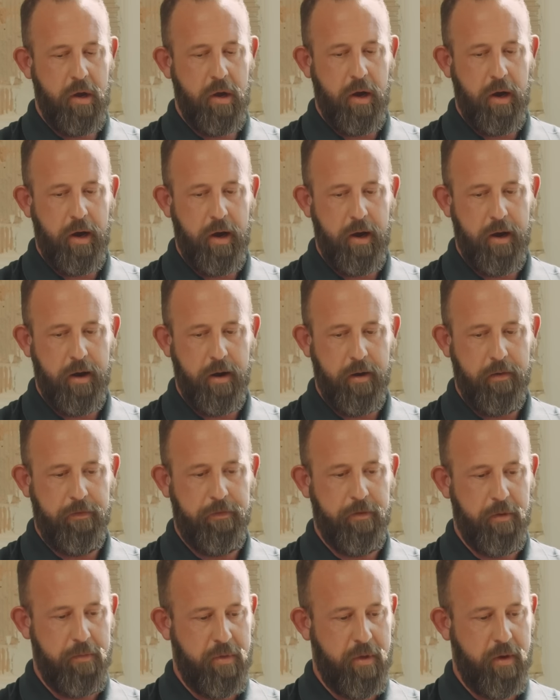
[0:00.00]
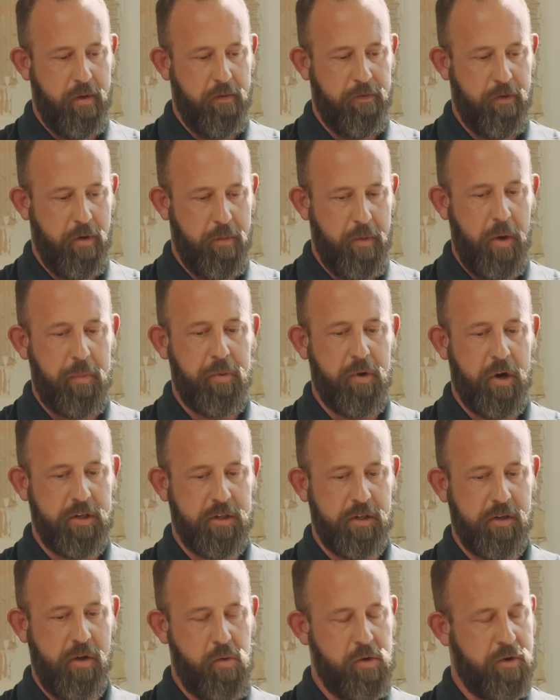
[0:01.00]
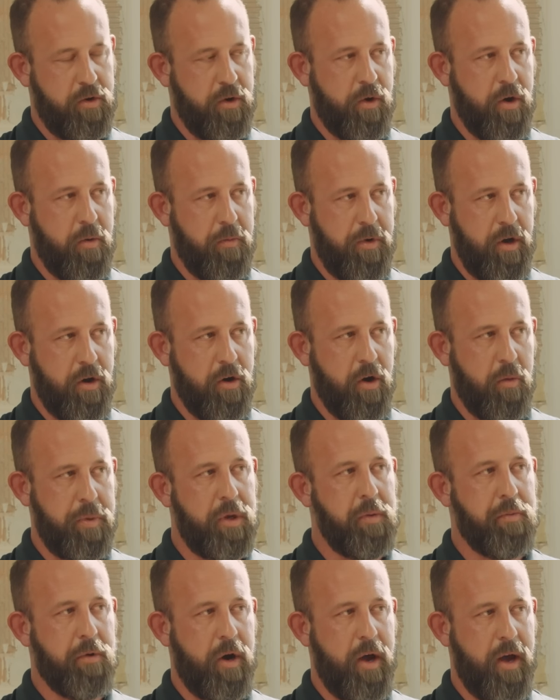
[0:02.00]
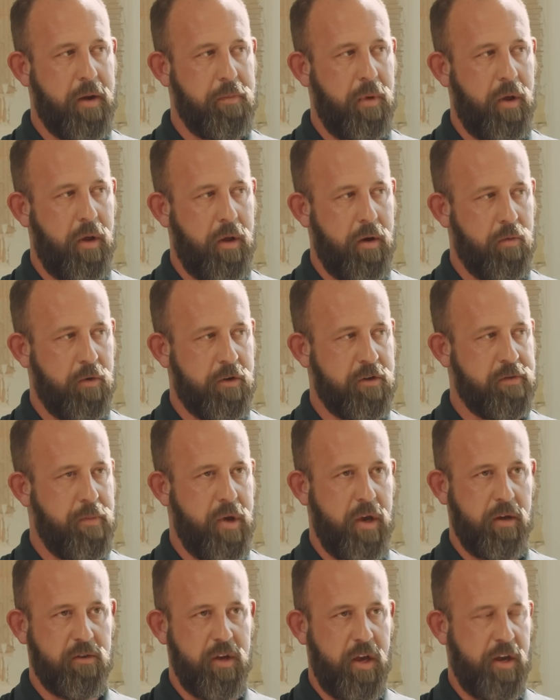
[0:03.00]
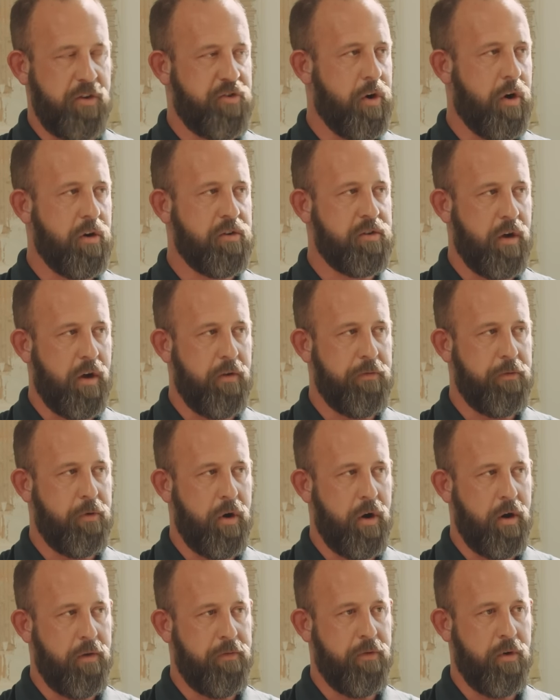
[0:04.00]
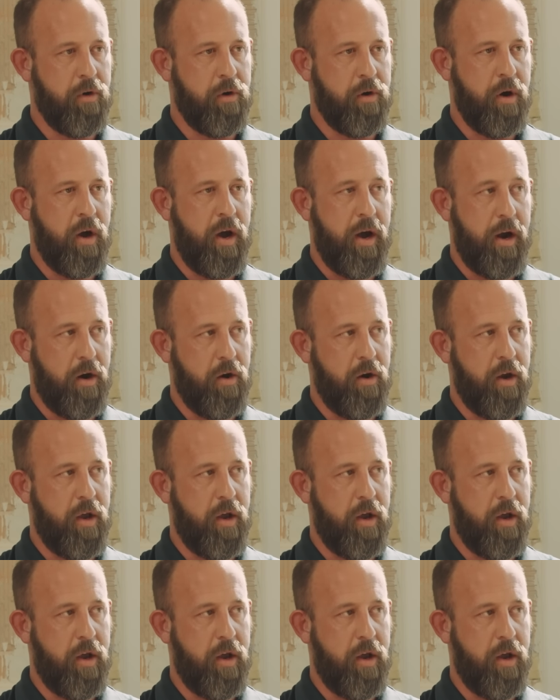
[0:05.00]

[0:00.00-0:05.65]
From Uplogix, I went to a company called People Admin, which makes HR software for higher